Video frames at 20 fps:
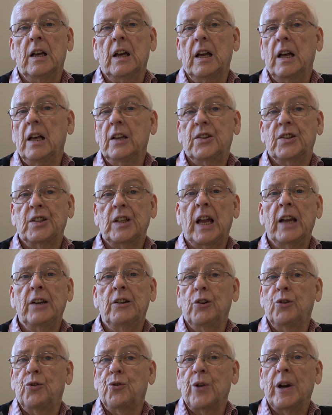a
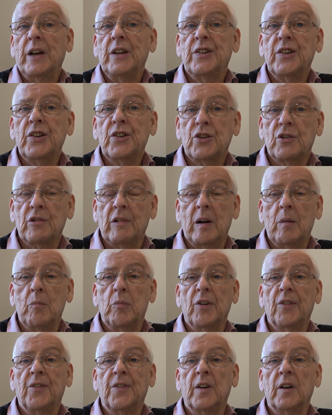standard transistor
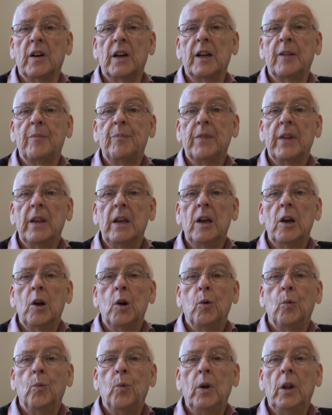amplifier
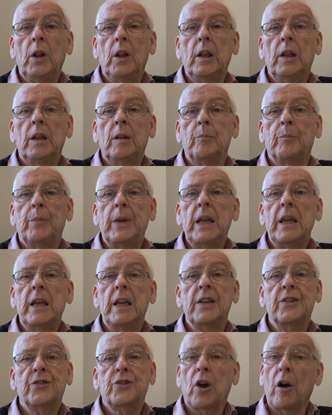will be
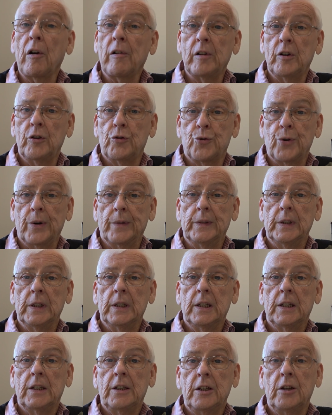is current
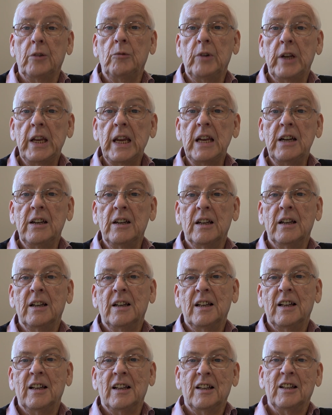driven you need
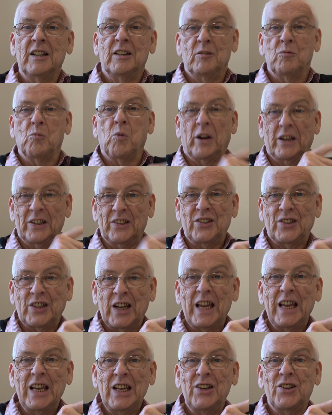one
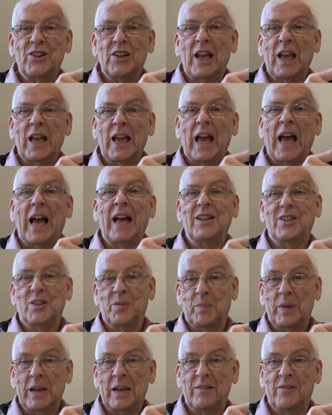stage adds a
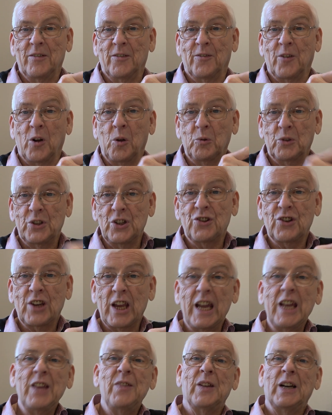bit of voltage
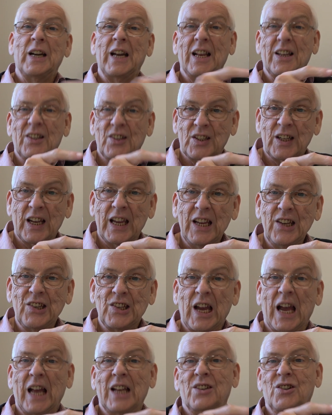gain the next stage
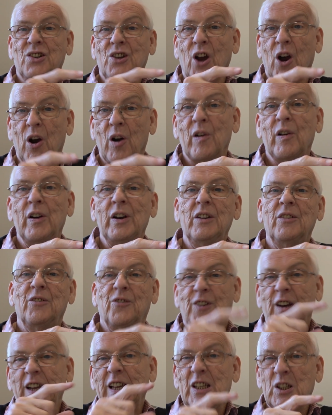adds current
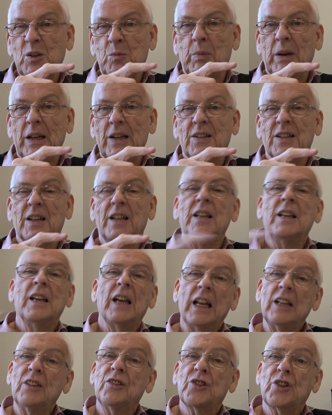phase splitter
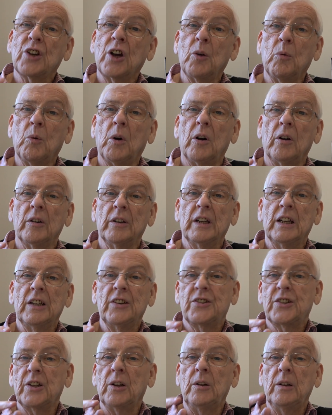and so on and
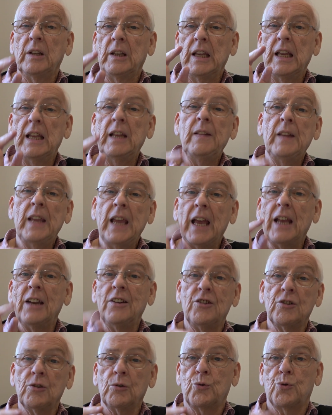so in the
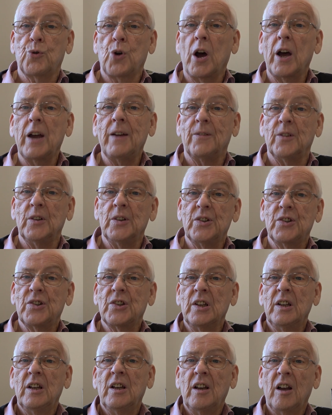end your
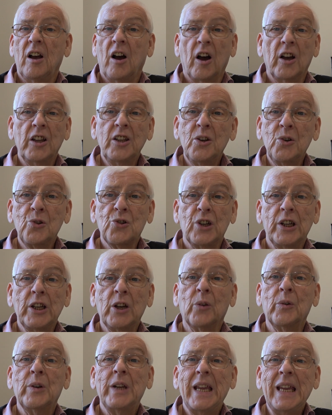drivers are usually
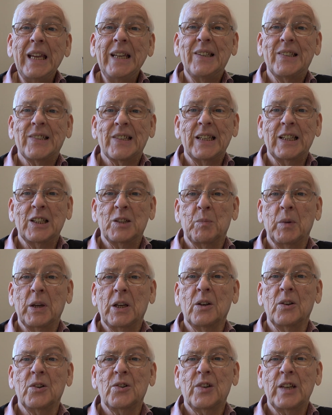on heat sinks
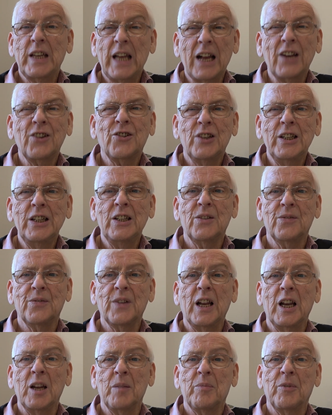because they actually
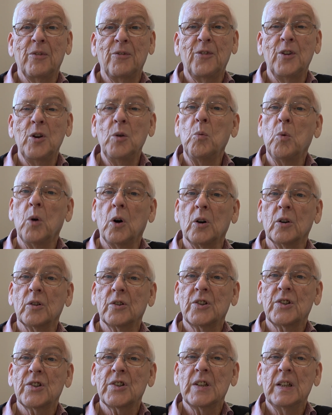develop a few
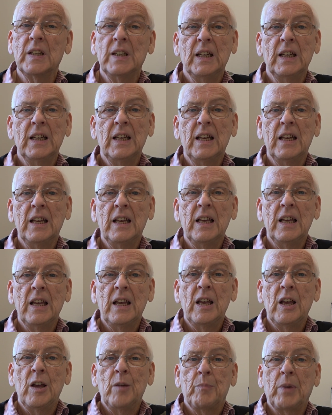watts
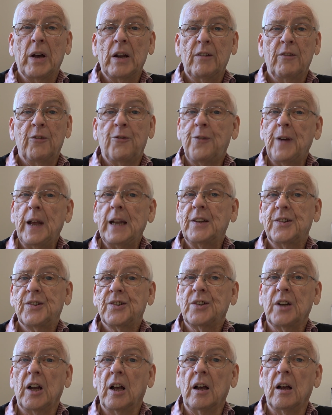but
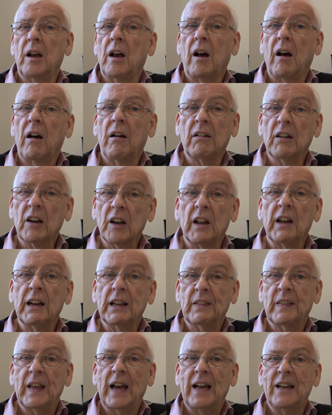FETs aren't
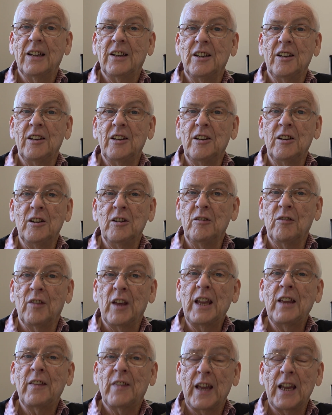like that.
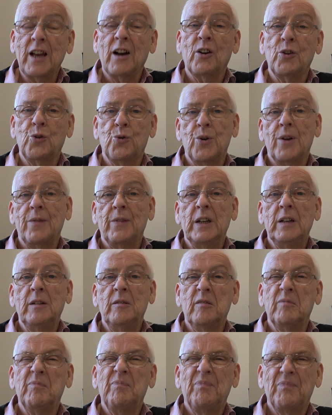They, they are
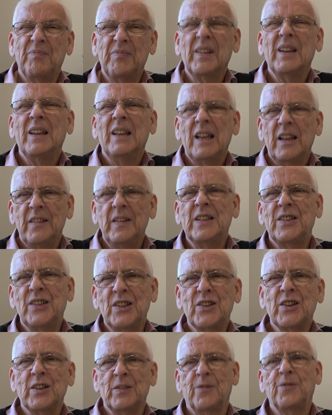driven. This
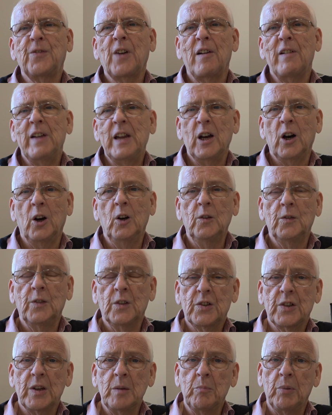is a very
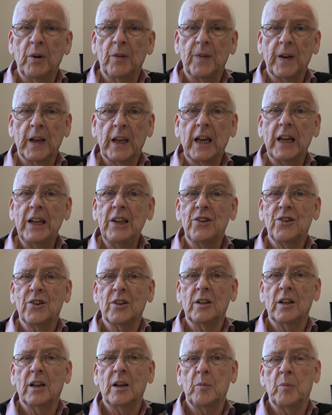
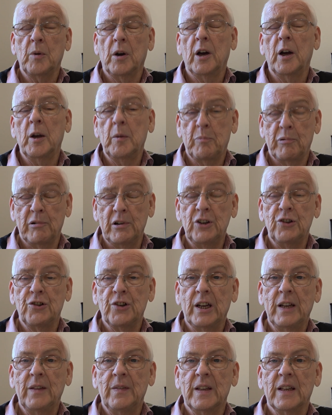oversimplification. I, I
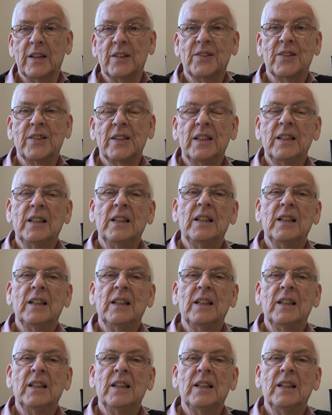appreciate this.